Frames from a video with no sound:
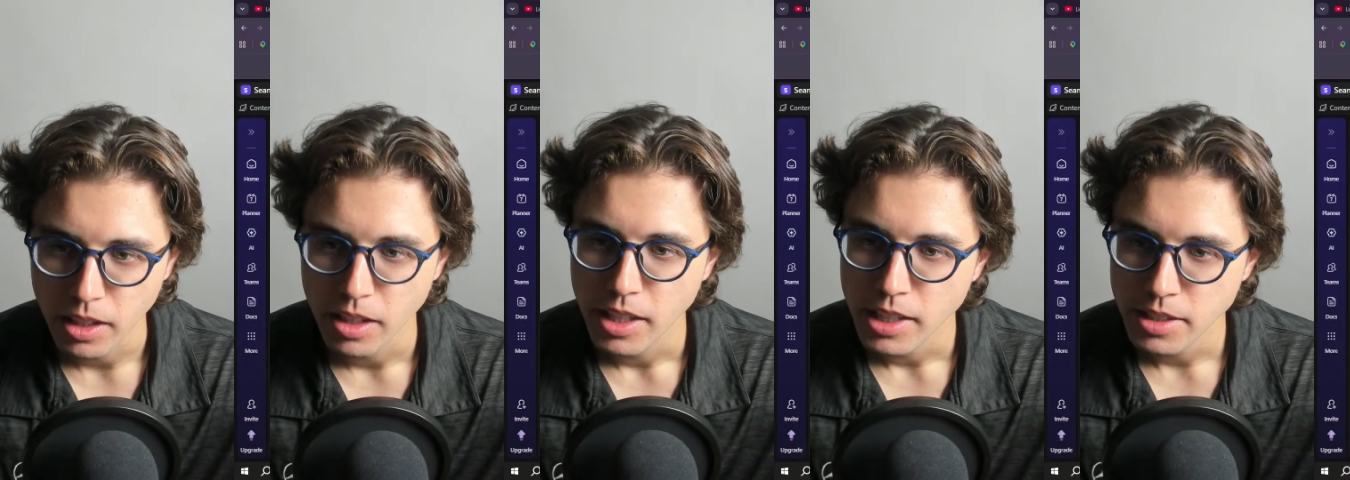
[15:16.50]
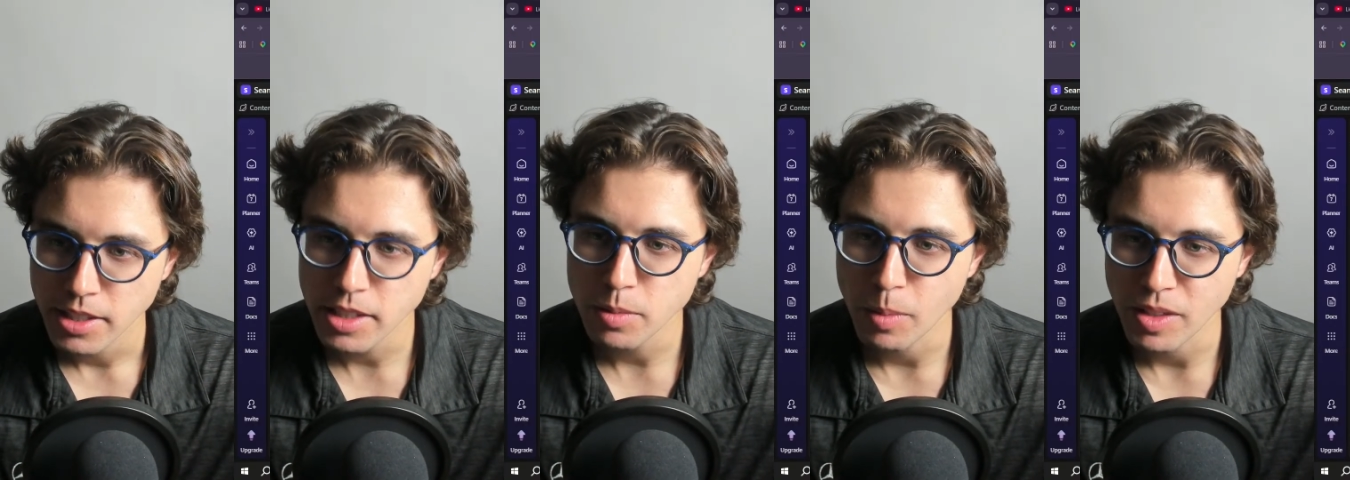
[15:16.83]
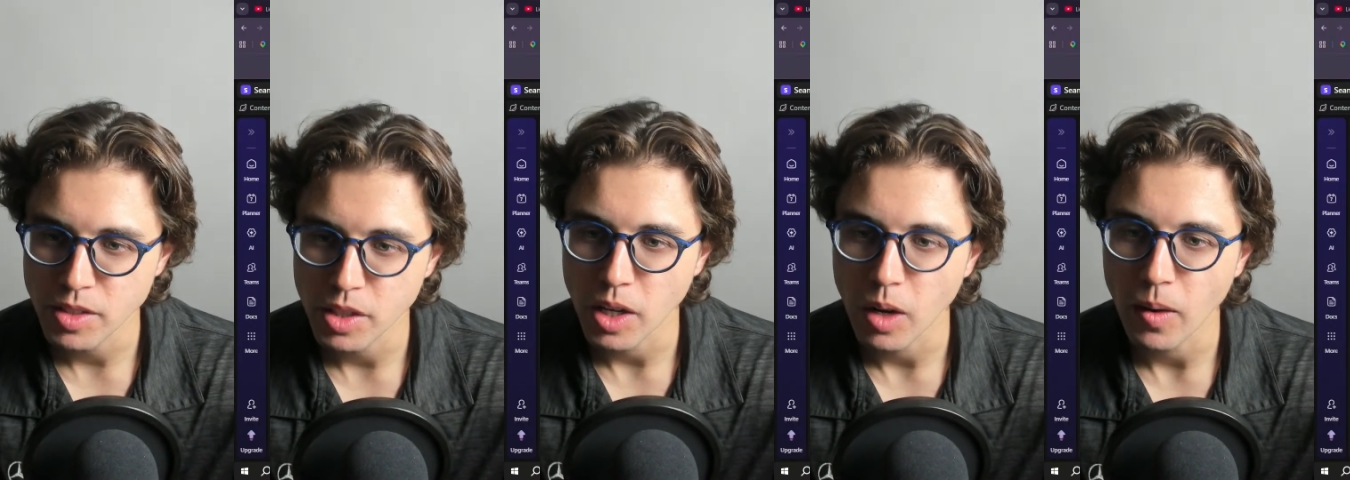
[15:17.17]
6
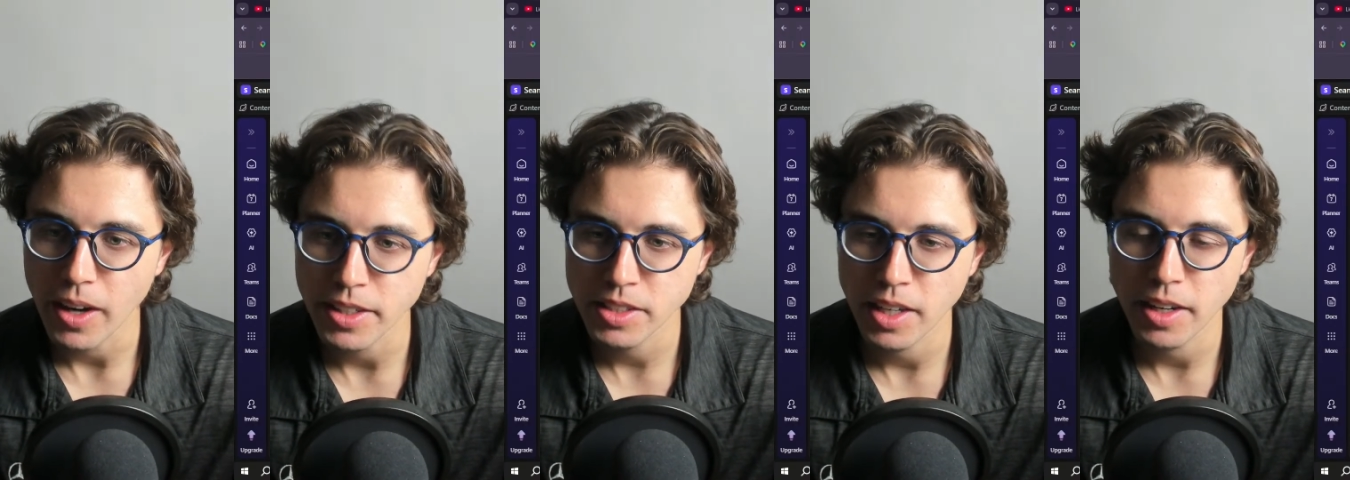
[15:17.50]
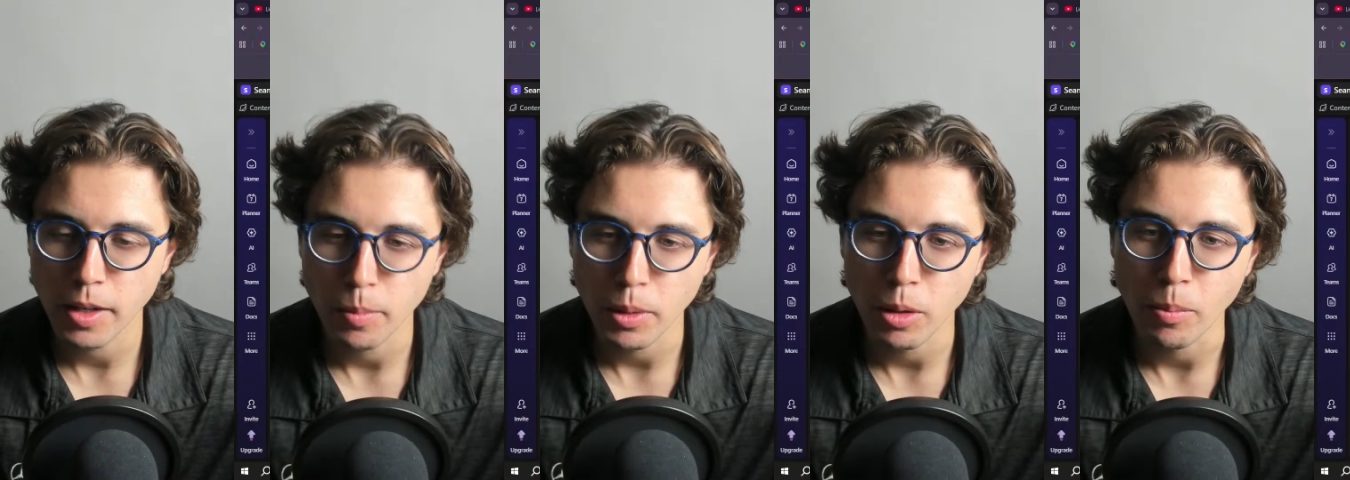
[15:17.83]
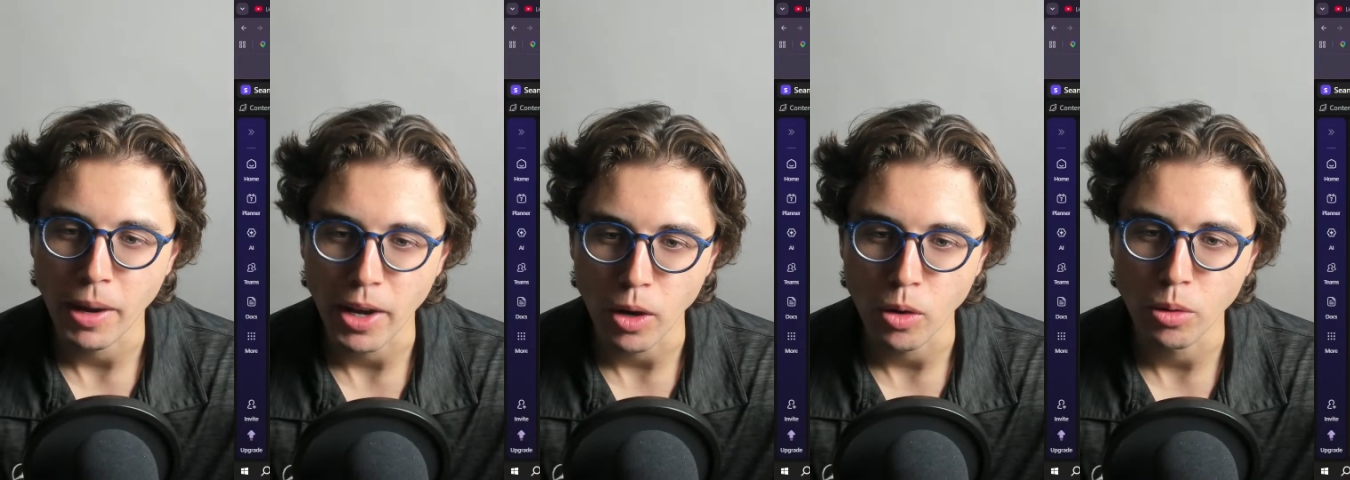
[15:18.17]
months ago, I decided to build
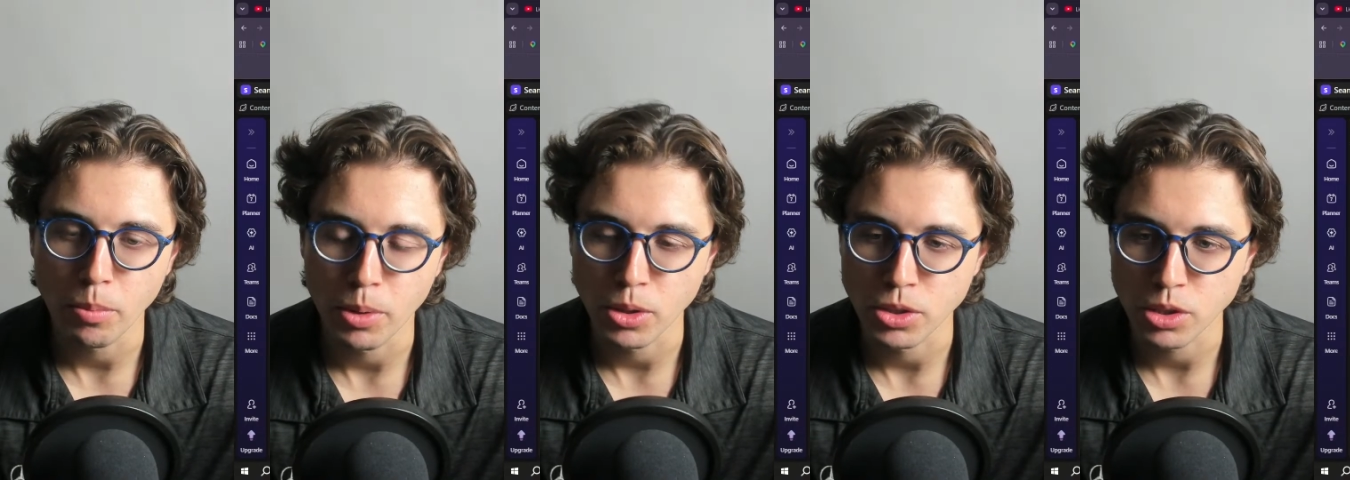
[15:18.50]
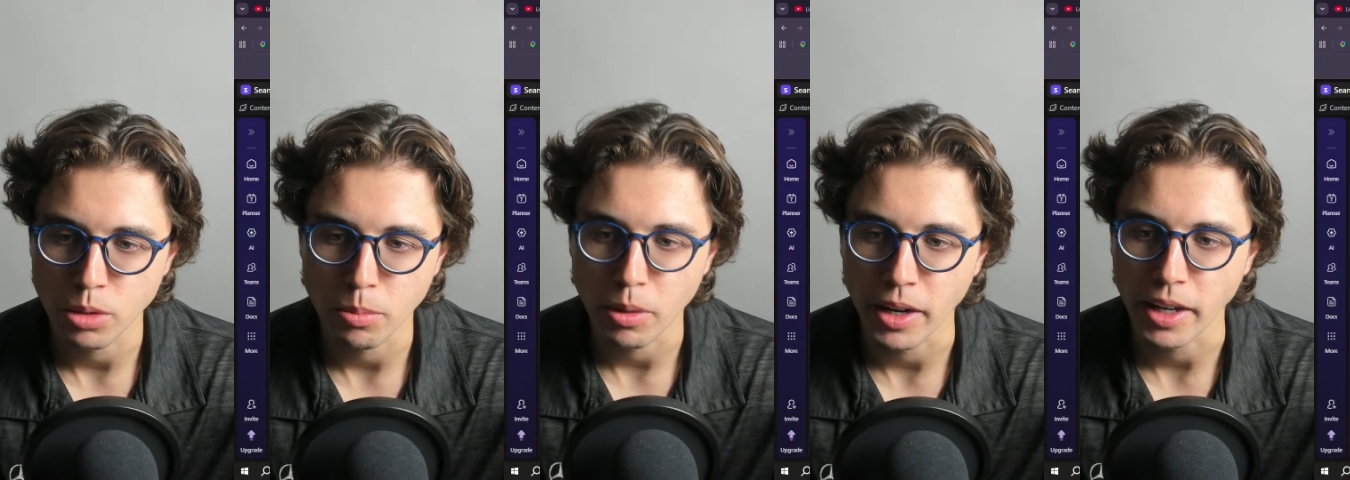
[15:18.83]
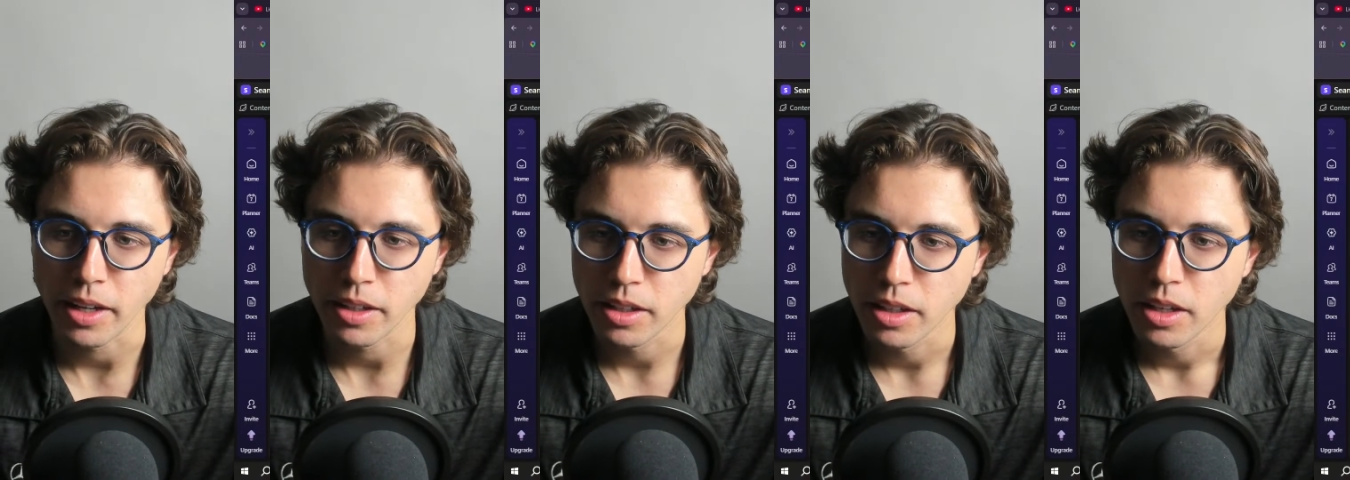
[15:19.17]
my own personal brand.